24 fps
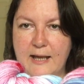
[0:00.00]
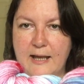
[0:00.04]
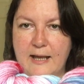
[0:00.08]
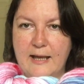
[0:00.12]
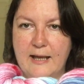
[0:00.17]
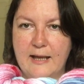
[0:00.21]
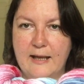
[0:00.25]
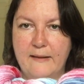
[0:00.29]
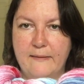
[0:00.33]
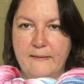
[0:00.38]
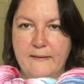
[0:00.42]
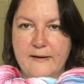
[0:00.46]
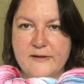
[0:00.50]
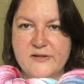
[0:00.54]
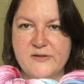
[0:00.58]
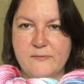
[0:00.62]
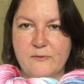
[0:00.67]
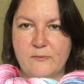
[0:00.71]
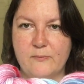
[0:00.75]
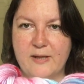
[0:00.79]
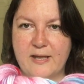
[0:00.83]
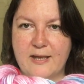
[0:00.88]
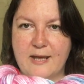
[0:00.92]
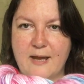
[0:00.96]
and that's
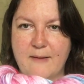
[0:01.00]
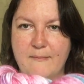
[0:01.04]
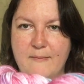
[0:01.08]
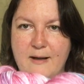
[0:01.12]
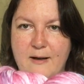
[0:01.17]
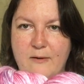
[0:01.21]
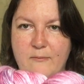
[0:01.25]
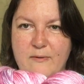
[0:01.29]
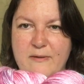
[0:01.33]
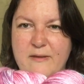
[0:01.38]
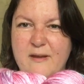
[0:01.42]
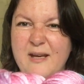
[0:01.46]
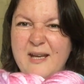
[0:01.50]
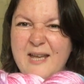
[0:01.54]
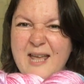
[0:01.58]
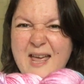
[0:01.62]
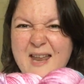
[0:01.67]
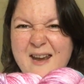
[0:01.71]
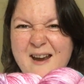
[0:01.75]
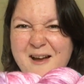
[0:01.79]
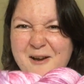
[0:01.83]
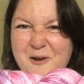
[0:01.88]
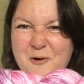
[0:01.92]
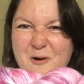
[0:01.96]
what we came out with. And again,
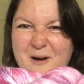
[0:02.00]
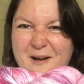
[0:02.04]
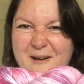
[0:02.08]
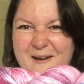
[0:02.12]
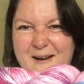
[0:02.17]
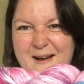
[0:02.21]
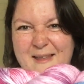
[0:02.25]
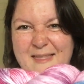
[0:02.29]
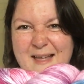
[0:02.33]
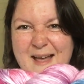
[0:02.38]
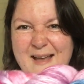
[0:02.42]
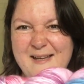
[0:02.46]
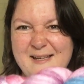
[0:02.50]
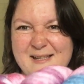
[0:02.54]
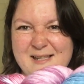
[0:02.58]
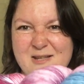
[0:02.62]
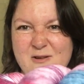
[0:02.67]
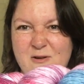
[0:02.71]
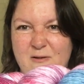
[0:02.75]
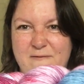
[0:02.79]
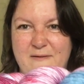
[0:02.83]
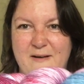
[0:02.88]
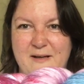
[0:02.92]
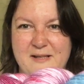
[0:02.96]
I quite like that. It's
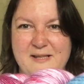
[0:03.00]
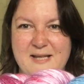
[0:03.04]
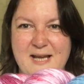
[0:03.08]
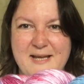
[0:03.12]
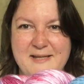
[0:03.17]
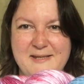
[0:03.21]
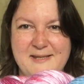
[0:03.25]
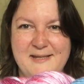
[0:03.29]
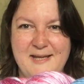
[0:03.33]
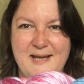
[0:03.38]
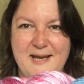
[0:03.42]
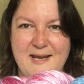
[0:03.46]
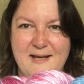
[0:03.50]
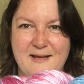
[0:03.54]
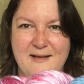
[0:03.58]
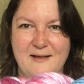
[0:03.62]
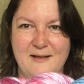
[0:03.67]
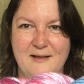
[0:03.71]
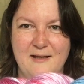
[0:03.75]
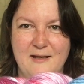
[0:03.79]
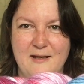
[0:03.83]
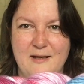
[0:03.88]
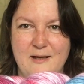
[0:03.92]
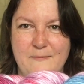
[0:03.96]
not fantastic,
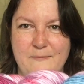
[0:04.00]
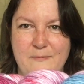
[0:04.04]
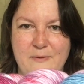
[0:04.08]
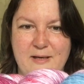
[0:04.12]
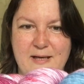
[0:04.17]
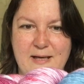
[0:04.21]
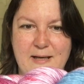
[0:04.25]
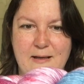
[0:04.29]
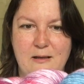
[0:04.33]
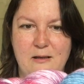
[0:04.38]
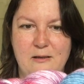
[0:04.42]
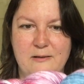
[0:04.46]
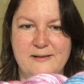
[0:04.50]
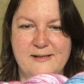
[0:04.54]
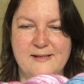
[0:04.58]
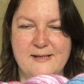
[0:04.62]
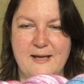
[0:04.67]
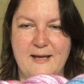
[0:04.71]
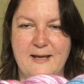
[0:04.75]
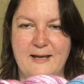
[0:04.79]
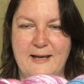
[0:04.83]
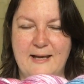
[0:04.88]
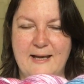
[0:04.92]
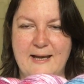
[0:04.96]
but it will
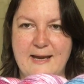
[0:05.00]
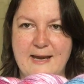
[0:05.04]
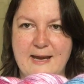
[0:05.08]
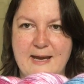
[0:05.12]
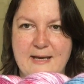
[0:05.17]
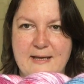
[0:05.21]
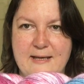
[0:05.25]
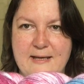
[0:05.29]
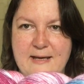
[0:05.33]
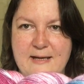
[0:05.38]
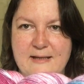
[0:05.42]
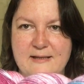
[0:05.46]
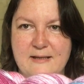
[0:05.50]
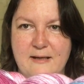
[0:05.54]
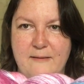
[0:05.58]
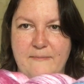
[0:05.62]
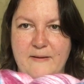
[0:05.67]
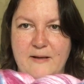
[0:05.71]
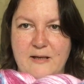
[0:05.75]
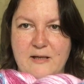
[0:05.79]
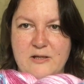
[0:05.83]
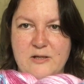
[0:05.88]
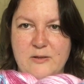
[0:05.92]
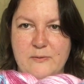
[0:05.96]
certainly knit
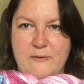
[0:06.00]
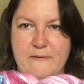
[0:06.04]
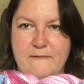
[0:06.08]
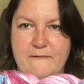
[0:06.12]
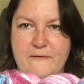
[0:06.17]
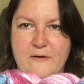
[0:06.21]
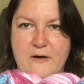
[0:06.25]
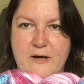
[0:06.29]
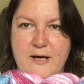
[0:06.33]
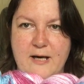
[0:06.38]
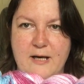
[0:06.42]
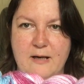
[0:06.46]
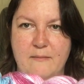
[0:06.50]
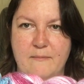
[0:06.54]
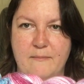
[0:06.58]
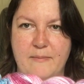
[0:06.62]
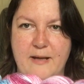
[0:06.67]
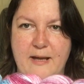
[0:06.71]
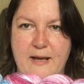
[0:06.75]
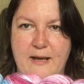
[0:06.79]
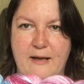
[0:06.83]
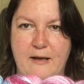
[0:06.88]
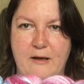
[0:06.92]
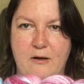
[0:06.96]
up into a fine
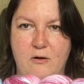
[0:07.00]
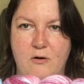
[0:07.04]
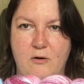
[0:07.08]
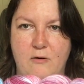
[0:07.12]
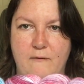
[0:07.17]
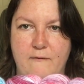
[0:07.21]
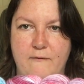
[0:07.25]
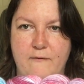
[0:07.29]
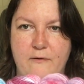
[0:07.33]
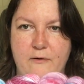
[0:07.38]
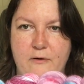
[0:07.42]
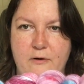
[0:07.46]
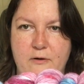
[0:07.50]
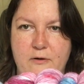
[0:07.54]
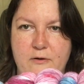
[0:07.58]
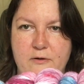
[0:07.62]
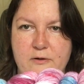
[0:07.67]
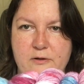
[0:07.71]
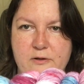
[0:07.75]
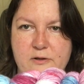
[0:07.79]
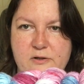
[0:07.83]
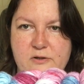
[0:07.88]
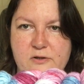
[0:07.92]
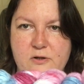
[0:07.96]
pair of
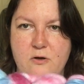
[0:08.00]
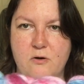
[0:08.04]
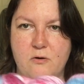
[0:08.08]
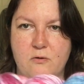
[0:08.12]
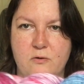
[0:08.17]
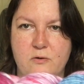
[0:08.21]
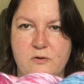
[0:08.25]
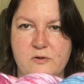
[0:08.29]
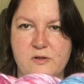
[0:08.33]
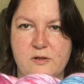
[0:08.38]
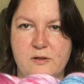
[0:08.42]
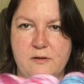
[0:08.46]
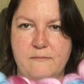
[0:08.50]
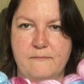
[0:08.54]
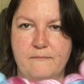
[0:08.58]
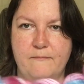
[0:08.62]
socks.